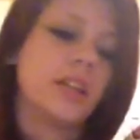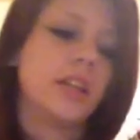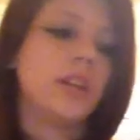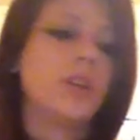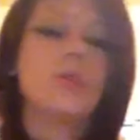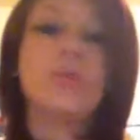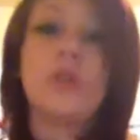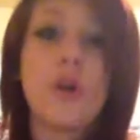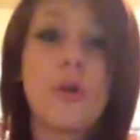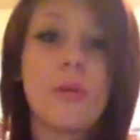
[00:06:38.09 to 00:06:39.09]
you
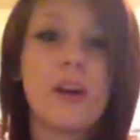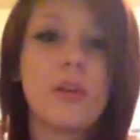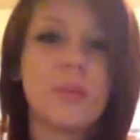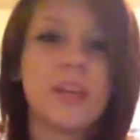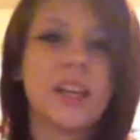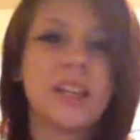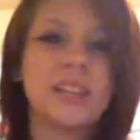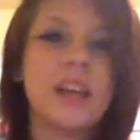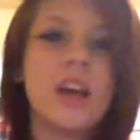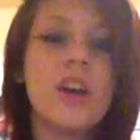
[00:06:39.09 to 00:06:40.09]
know about, because
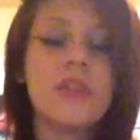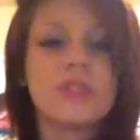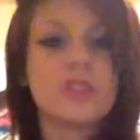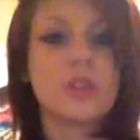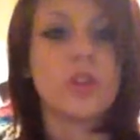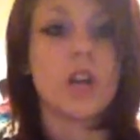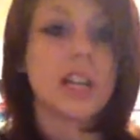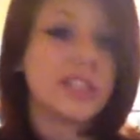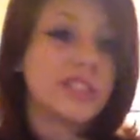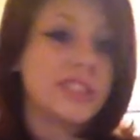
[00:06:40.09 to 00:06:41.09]
for so long
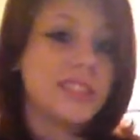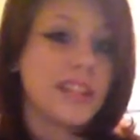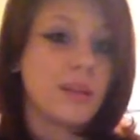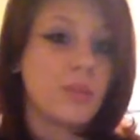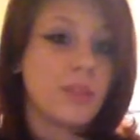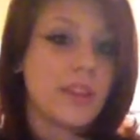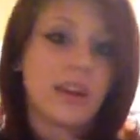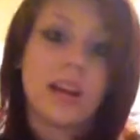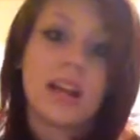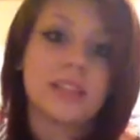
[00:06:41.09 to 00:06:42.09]
I just did them
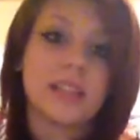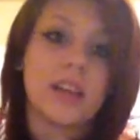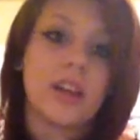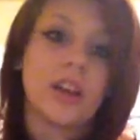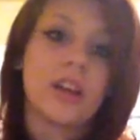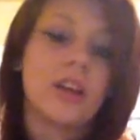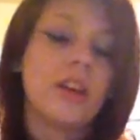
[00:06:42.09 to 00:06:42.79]
without asking her,